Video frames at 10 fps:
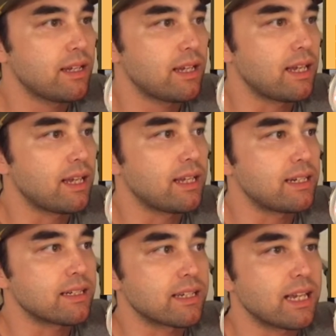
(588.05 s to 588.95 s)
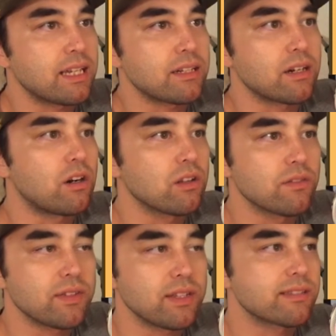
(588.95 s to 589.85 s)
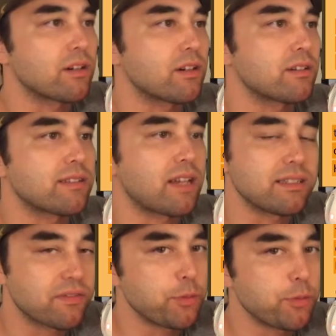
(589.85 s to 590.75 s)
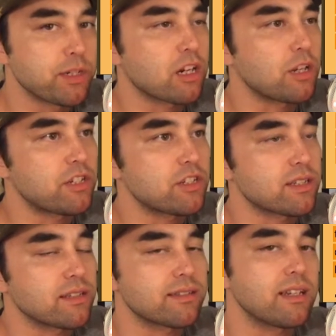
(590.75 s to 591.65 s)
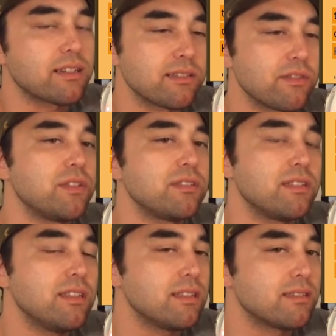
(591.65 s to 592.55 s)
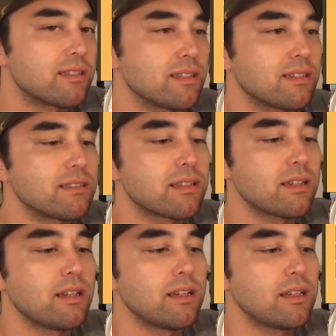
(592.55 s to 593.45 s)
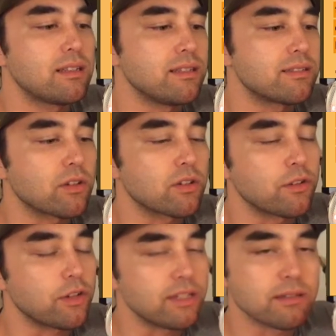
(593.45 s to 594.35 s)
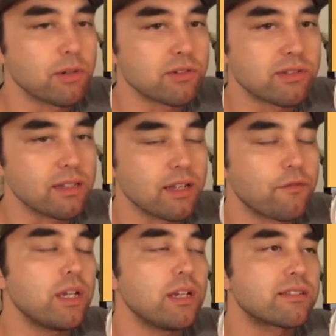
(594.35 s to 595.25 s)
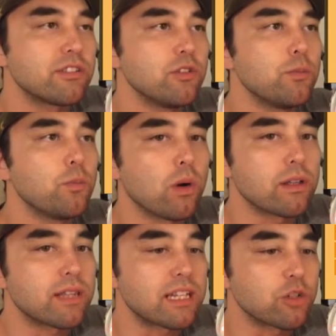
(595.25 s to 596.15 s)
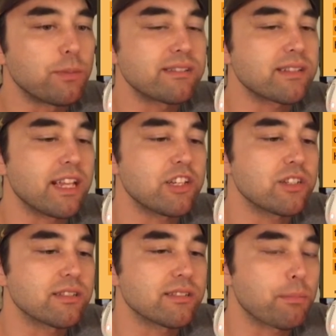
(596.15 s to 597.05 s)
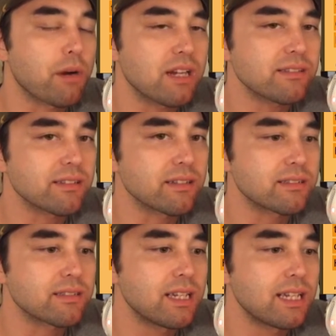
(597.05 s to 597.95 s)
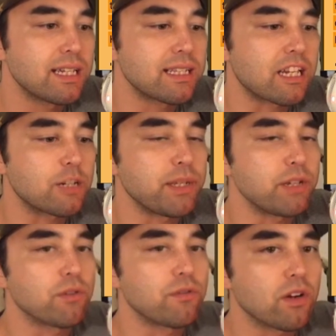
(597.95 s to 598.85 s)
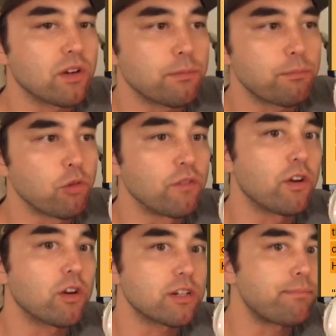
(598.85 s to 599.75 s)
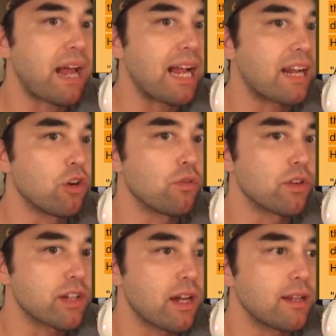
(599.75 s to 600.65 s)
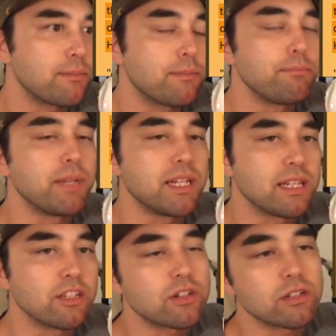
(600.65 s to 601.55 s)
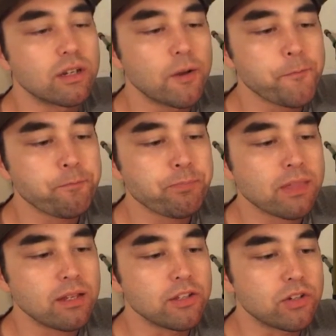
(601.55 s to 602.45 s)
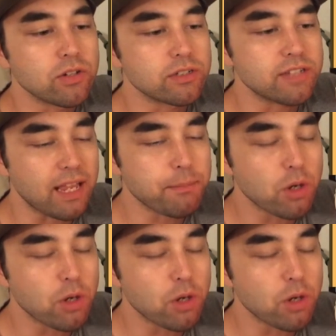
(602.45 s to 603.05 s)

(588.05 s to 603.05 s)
And again, all of these are signs of human occupation at the site, because if you see these things, these are the most, if we assume what, that domestication is a process, that could be revert, reverted back over time, meaning you could you could tame a